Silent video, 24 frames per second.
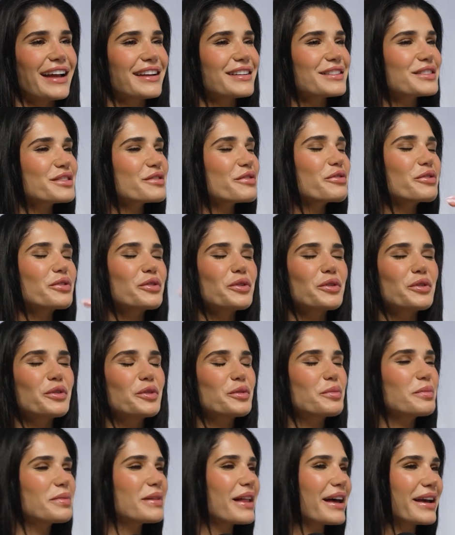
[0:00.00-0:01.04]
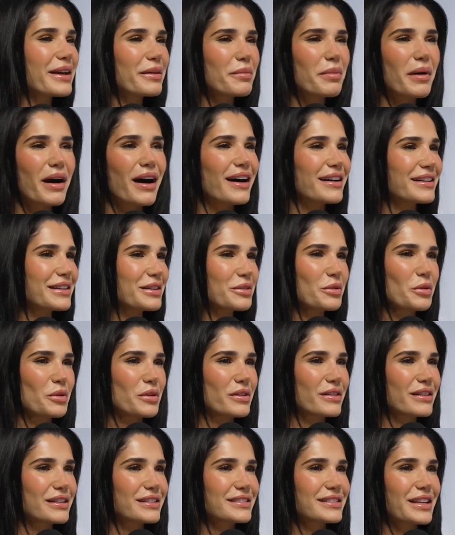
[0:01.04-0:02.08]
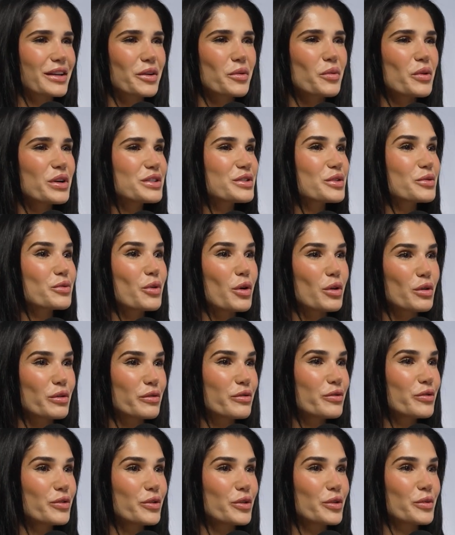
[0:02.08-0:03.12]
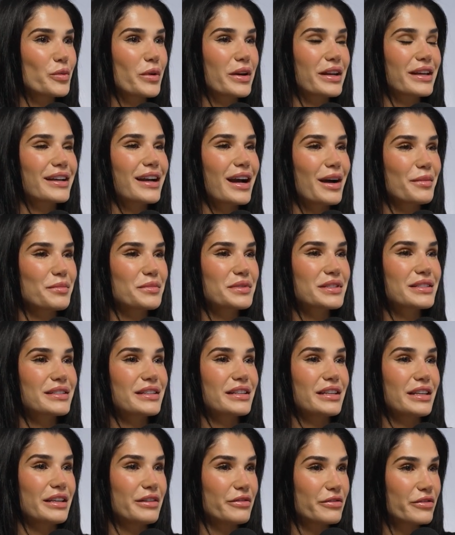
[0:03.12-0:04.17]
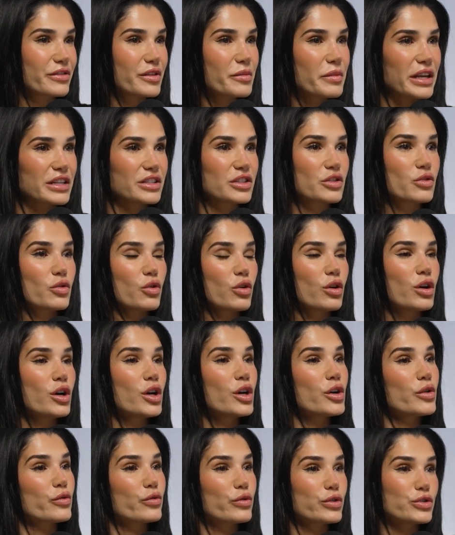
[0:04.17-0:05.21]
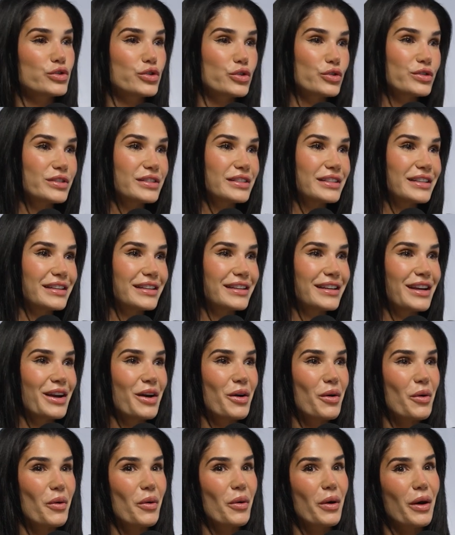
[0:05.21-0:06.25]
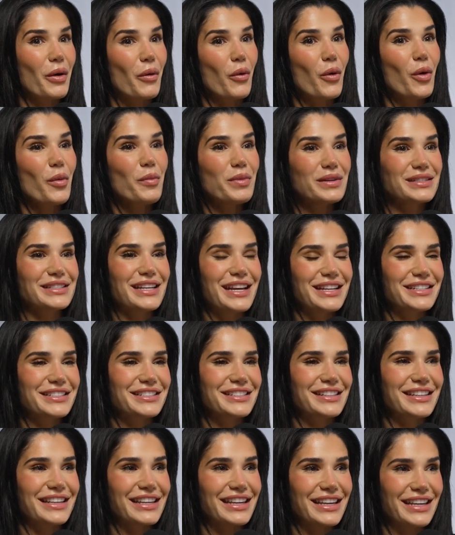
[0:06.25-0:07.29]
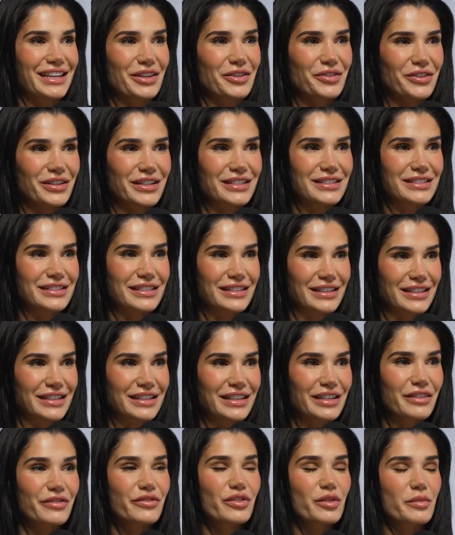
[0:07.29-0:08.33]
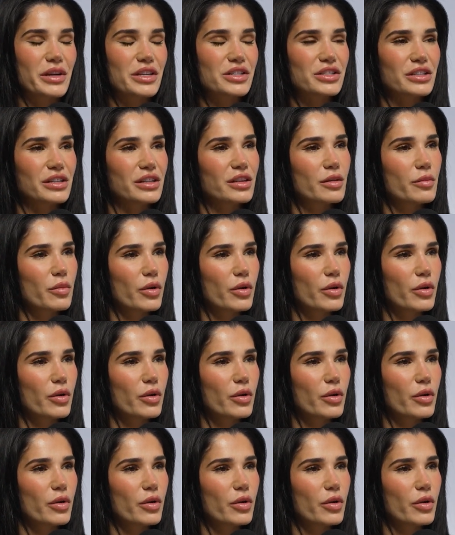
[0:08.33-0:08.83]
does food play a part in all of this? Like, what is the role of food when it comes to inflammation or reducing or potentially increasing inflammation in the